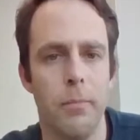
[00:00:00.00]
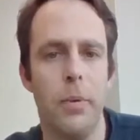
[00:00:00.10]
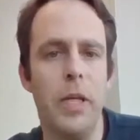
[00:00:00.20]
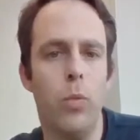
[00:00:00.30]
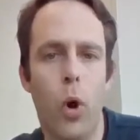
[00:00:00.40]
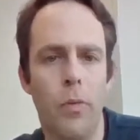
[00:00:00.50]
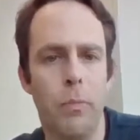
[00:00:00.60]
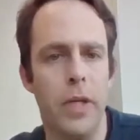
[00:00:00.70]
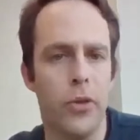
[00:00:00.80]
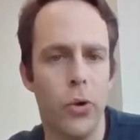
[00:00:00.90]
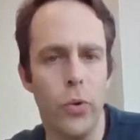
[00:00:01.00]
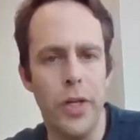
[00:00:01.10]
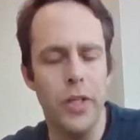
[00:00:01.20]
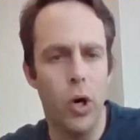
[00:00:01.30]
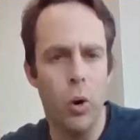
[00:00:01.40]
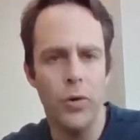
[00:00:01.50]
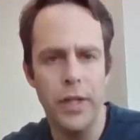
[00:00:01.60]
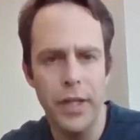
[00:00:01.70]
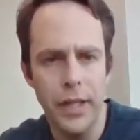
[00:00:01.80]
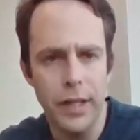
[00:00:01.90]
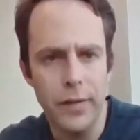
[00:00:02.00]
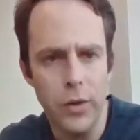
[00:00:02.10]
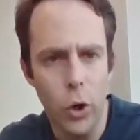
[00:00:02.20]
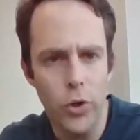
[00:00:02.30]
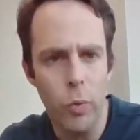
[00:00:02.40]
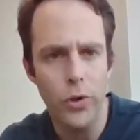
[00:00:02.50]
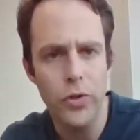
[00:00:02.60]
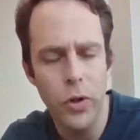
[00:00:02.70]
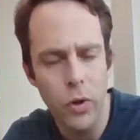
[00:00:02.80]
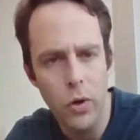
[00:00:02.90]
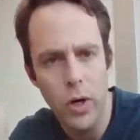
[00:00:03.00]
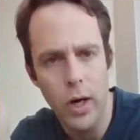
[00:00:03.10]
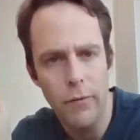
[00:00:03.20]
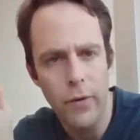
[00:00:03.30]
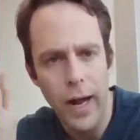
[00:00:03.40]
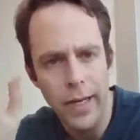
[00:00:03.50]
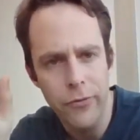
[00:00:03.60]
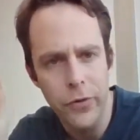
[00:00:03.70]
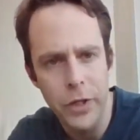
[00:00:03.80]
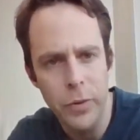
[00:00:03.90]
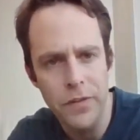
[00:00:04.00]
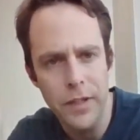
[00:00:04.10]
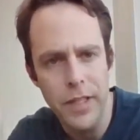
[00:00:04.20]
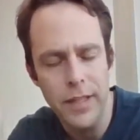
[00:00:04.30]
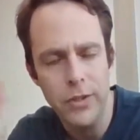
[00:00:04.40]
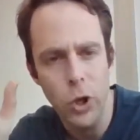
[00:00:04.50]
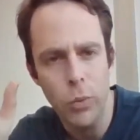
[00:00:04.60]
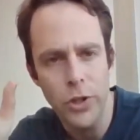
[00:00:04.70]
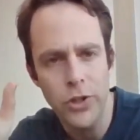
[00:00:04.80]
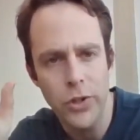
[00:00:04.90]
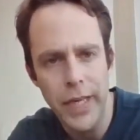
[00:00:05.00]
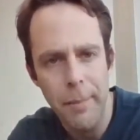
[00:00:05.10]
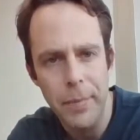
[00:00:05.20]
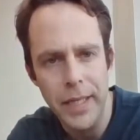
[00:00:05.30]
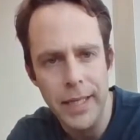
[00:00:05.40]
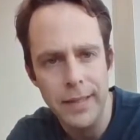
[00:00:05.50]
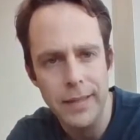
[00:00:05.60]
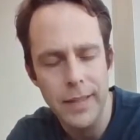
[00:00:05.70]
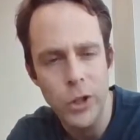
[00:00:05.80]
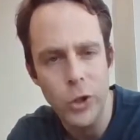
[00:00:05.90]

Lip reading: B1, B2 in your ODE is, or what your eigenfrequency is, or what your damping is.